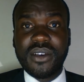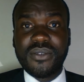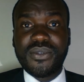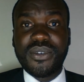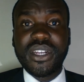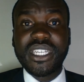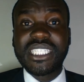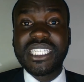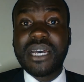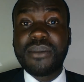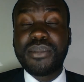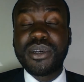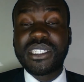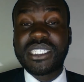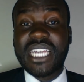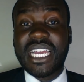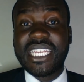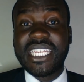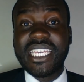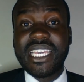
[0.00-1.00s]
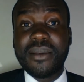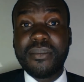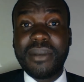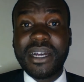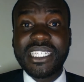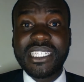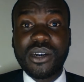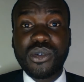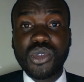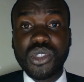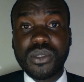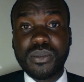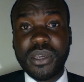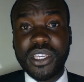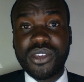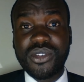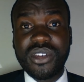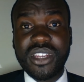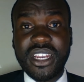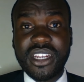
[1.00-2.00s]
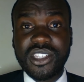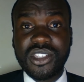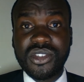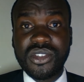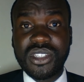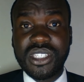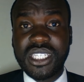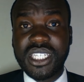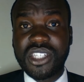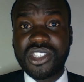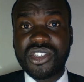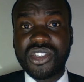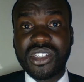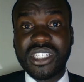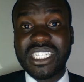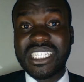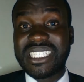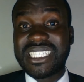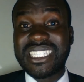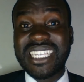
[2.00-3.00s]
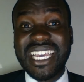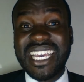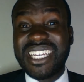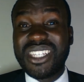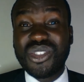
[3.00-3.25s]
For example, it can hear a matter whose pecuniary jurisdiction is